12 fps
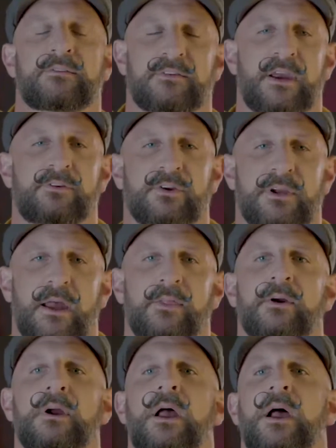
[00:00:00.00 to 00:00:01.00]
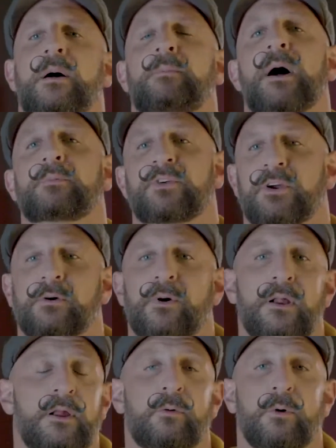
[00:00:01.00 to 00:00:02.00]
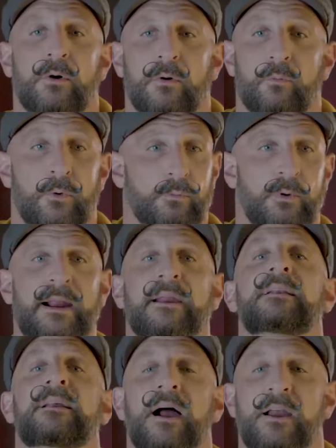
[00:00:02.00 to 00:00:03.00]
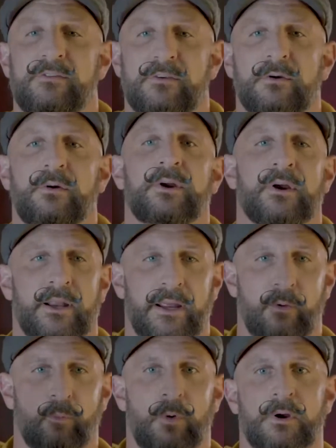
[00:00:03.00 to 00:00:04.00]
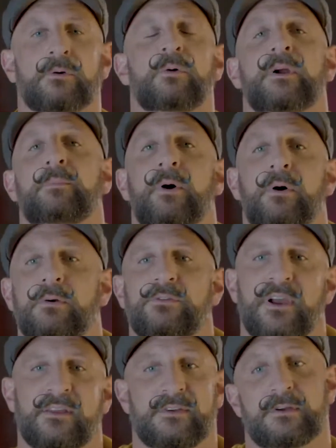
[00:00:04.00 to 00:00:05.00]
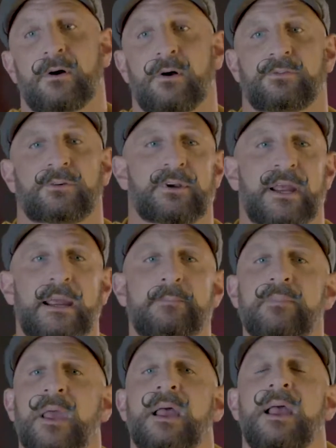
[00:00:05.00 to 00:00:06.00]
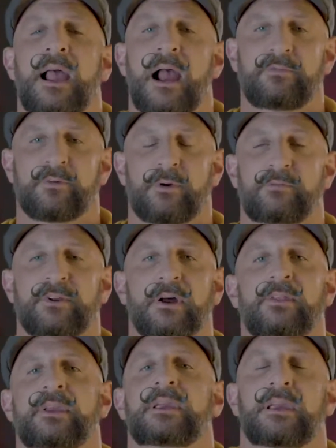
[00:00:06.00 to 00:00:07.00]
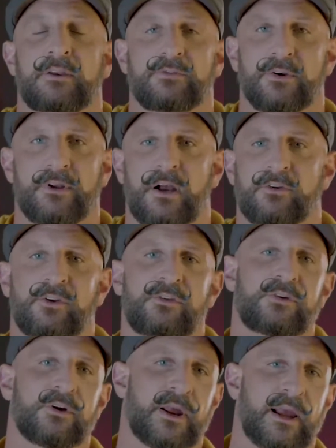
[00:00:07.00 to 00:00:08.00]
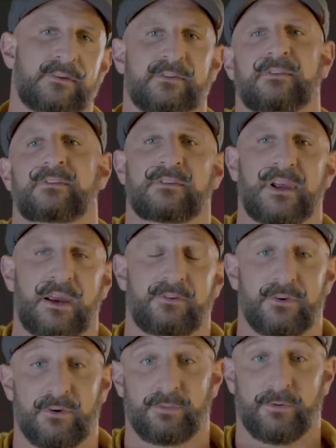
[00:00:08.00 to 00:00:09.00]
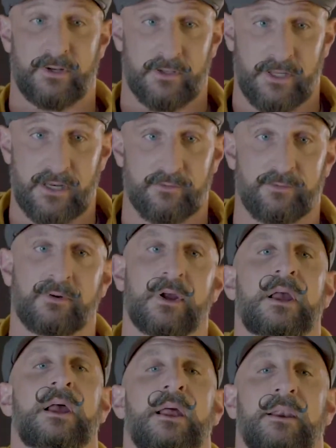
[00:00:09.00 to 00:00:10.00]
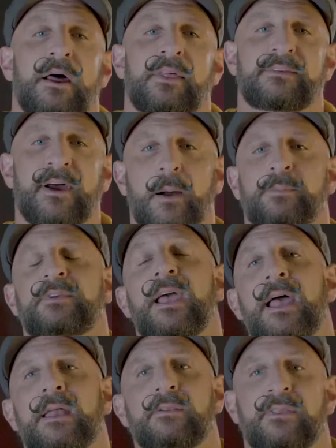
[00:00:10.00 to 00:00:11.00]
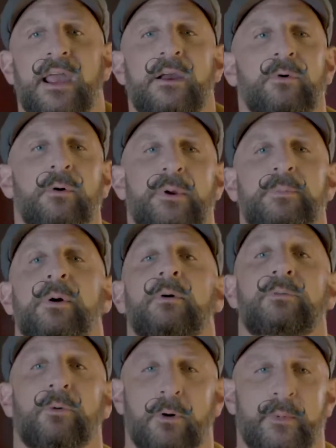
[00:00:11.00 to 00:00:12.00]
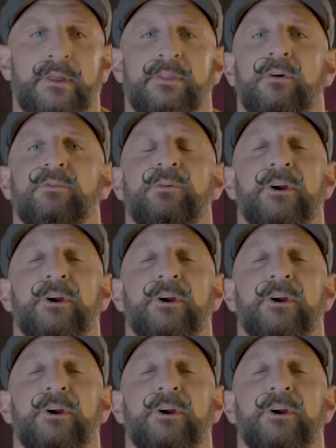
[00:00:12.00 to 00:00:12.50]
stage together. Bob Ciccarello will recognize you. You're going to hit one quick pose as he calls your name. After we've done the introductions, you're going to exit the stage and you're free to leave. Now, the top 10, they will be performing their